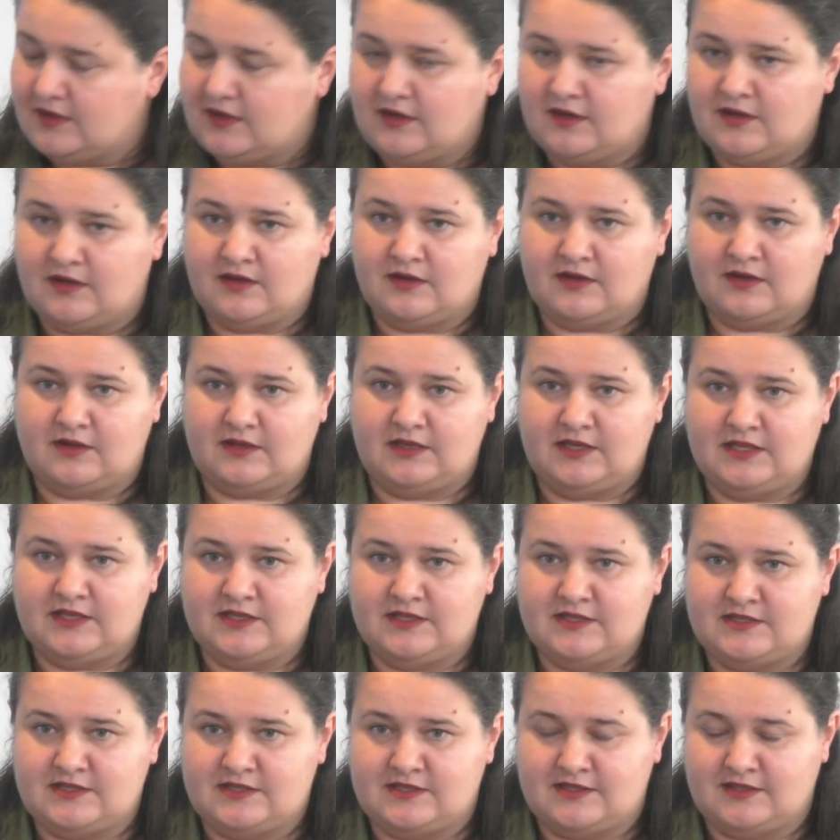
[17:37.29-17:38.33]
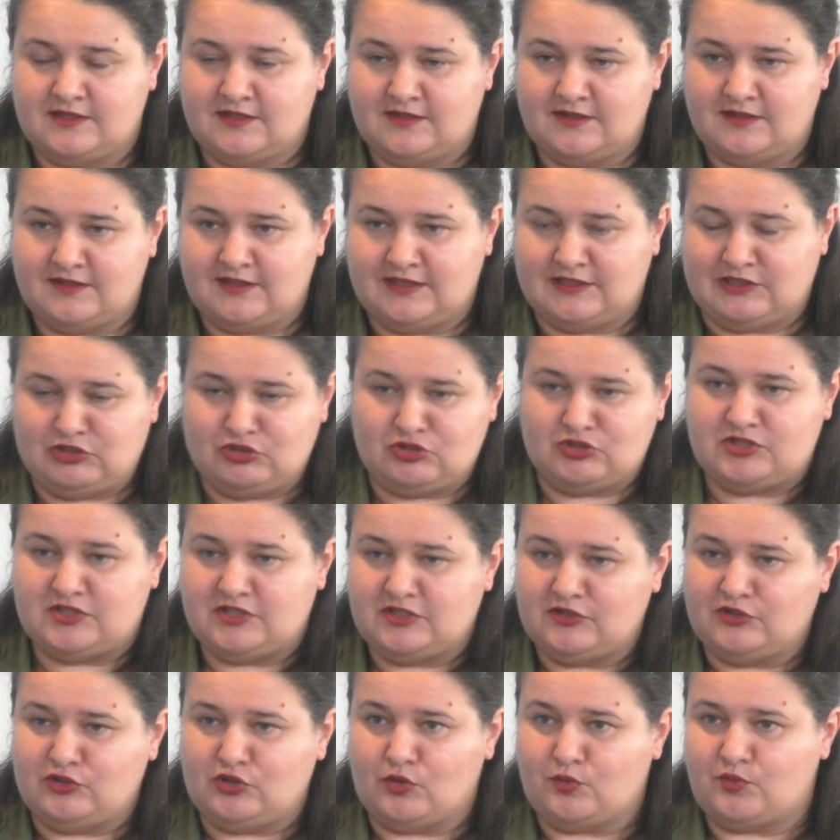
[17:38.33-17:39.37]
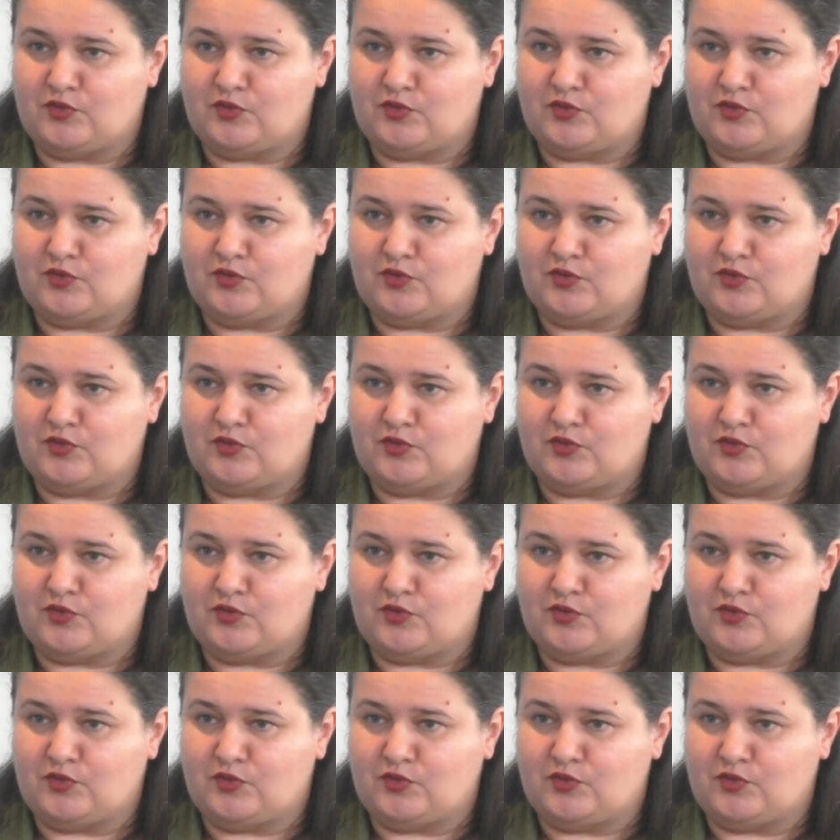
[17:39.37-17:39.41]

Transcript: uh, is, uh, and to steal your